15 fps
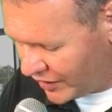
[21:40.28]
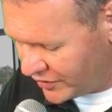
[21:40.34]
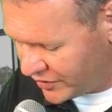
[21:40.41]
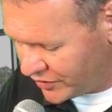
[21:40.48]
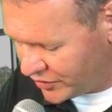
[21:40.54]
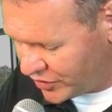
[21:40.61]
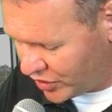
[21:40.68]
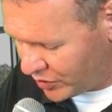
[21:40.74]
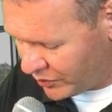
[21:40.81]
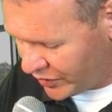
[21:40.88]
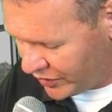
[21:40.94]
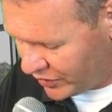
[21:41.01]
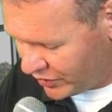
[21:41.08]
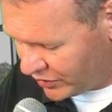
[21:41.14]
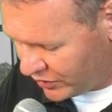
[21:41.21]
Ladies and
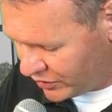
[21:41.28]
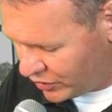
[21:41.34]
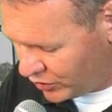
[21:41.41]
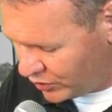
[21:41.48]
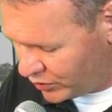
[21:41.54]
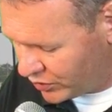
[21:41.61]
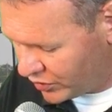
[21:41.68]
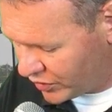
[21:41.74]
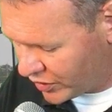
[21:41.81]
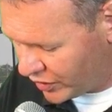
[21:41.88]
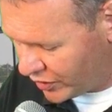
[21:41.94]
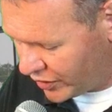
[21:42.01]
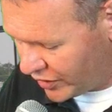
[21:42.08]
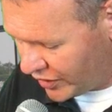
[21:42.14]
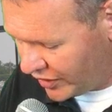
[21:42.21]
gentlemen, due to
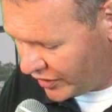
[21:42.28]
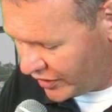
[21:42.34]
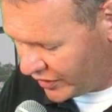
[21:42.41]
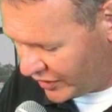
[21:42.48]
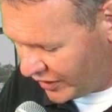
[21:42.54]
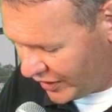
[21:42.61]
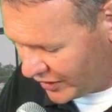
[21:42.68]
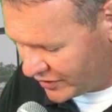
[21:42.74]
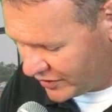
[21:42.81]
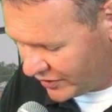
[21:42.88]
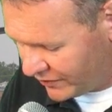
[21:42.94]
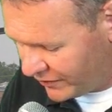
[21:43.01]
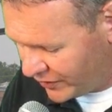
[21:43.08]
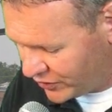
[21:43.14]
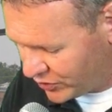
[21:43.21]
the current heat
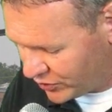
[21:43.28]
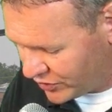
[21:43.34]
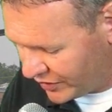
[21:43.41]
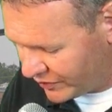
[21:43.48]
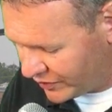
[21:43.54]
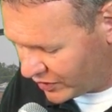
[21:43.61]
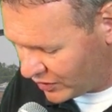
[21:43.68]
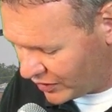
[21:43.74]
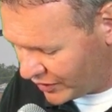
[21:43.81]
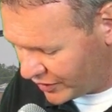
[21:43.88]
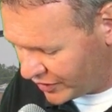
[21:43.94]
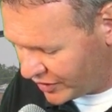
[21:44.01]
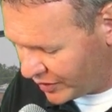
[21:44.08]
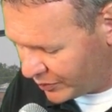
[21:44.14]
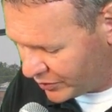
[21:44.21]
index, officials have
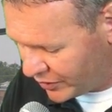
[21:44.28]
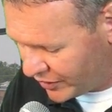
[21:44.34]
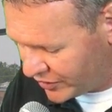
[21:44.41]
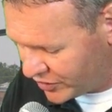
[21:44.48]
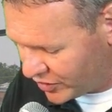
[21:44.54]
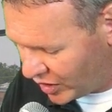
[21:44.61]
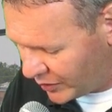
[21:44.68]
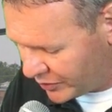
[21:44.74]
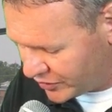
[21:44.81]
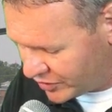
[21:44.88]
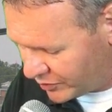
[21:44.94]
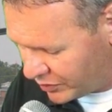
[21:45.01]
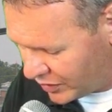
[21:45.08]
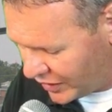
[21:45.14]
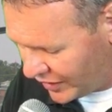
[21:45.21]
declared a temporary
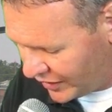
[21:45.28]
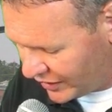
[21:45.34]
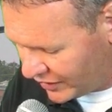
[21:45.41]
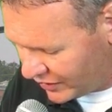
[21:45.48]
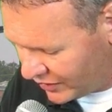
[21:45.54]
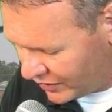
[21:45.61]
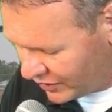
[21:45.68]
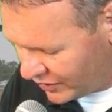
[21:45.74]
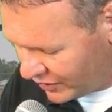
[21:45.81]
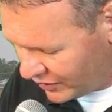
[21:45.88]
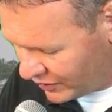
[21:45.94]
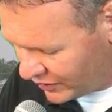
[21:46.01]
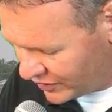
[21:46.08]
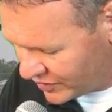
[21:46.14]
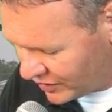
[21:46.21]
stoppage of play.
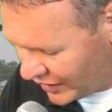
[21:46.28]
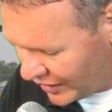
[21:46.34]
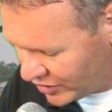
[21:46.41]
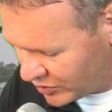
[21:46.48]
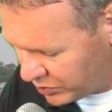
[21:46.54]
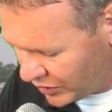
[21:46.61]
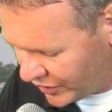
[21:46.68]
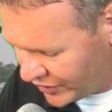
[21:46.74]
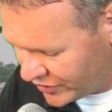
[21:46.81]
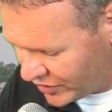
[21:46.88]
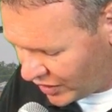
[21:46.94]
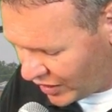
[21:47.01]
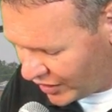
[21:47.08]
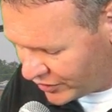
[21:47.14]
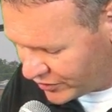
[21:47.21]
This allows
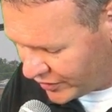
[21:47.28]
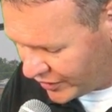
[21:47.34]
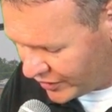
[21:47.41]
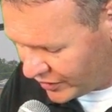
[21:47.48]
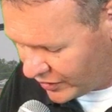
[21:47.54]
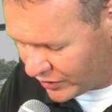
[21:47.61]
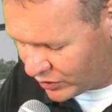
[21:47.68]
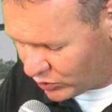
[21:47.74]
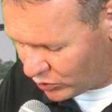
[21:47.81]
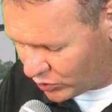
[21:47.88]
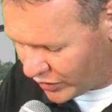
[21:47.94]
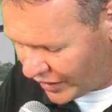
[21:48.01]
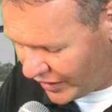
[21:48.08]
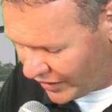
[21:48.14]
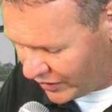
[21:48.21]
players to hydrate and
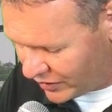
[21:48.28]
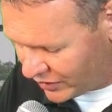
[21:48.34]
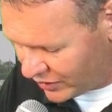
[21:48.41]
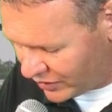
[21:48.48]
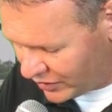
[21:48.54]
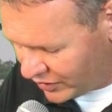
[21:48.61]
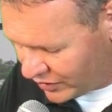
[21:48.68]
cool down.